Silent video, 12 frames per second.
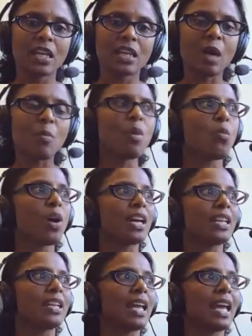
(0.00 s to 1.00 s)
number
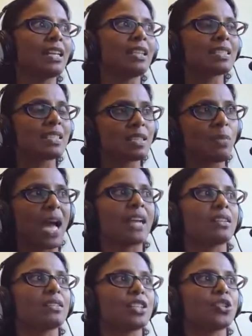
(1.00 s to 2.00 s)
one and this is a
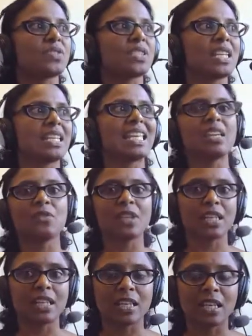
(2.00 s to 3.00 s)
pattern that you've seen
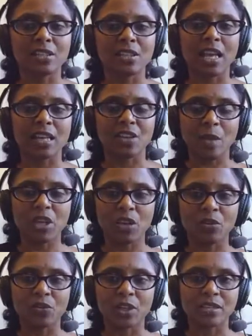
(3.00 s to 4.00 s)
even in in, in
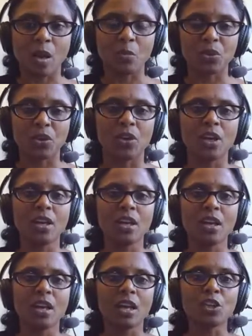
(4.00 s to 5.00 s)
Dremio for example
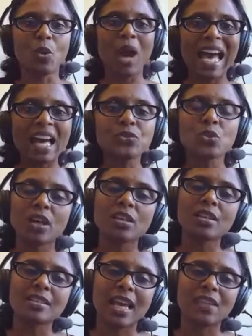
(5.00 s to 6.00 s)
you have to
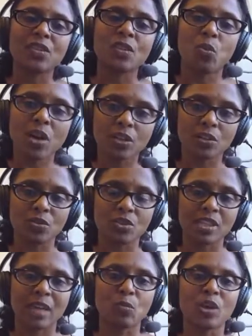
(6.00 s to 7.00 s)
understand the
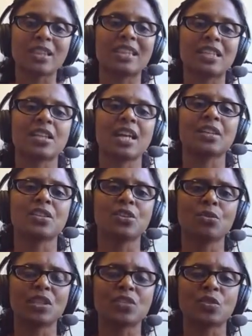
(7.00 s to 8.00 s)
workloads and what they're trying to
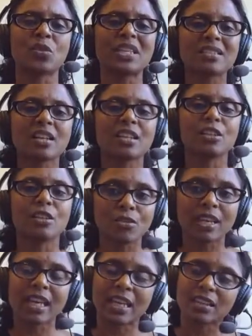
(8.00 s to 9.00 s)
do and so we started
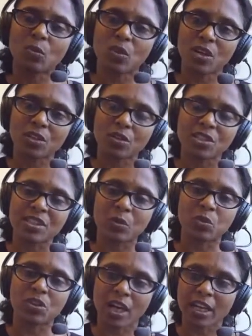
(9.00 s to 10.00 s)
looking at the workloads that
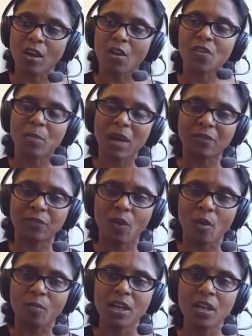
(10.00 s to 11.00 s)
were running on the
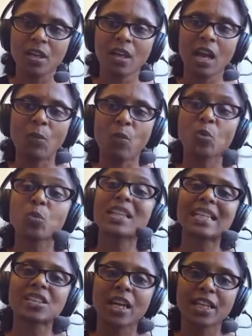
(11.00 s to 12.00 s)
platform what were
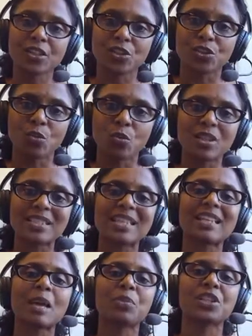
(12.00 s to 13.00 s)
they trying to do? Was
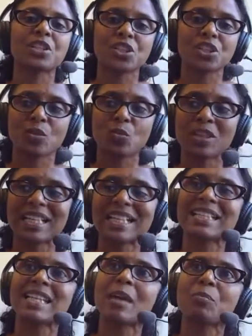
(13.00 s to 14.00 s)
there repetition? Were
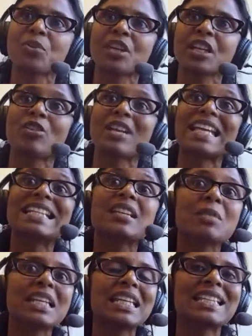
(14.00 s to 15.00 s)
there temporary or
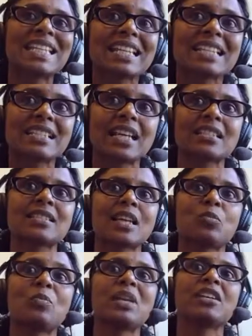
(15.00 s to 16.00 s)
intermediate data sets
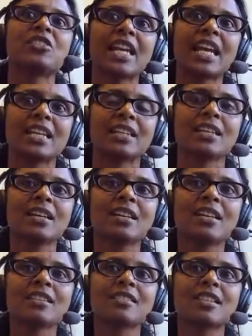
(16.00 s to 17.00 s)
that were being created
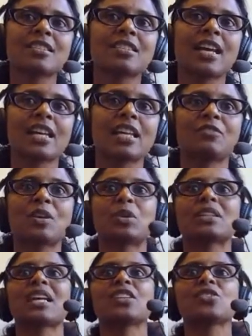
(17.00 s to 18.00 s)
such that if there
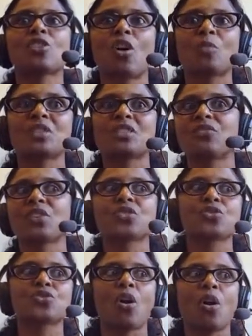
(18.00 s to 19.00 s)
were 10 jobs and the
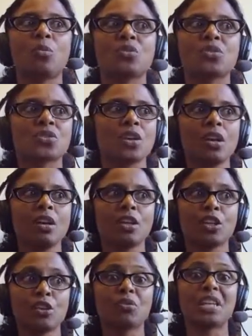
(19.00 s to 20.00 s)
first job was
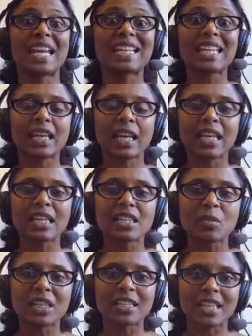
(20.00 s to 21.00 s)
you know, creating an
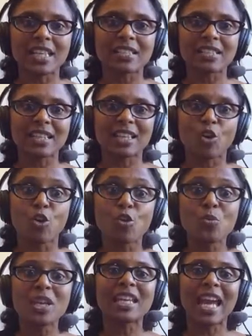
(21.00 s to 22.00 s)
intermediate data set,
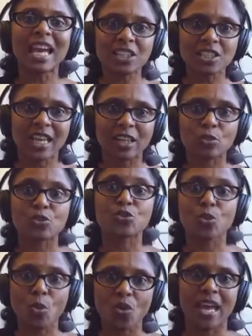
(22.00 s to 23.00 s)
could we cache that or
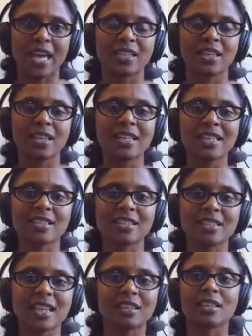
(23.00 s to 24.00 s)
store that
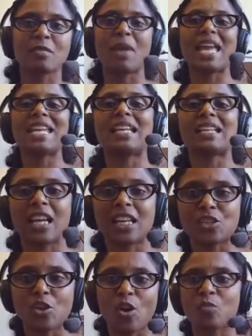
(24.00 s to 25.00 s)
such that the remaining
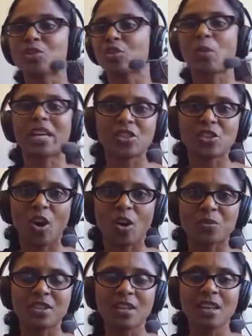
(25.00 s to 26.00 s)
nine jobs or 20
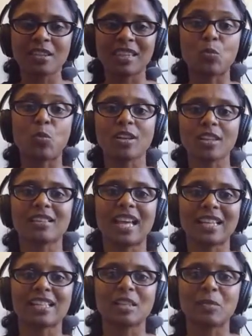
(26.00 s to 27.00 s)
jobs that wanted
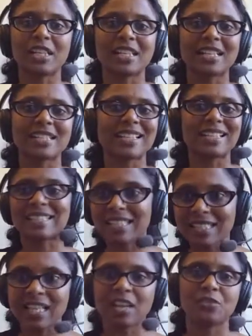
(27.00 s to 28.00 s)
that intermediate data set
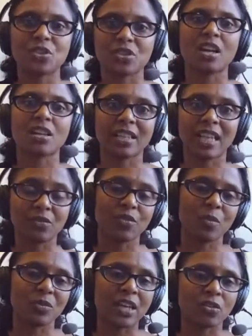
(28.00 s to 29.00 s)
didn't have to start again
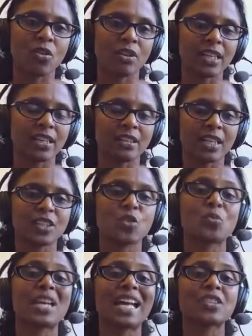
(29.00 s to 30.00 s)
from that raw data, right? So
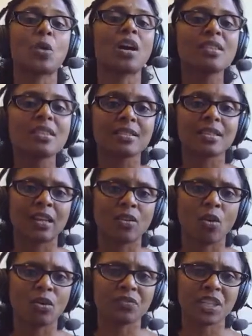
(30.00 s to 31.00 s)
we had to understand
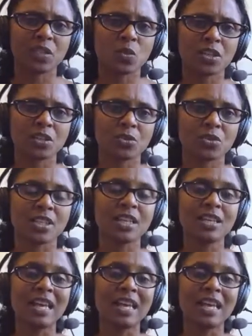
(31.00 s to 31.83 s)
all of these workloads.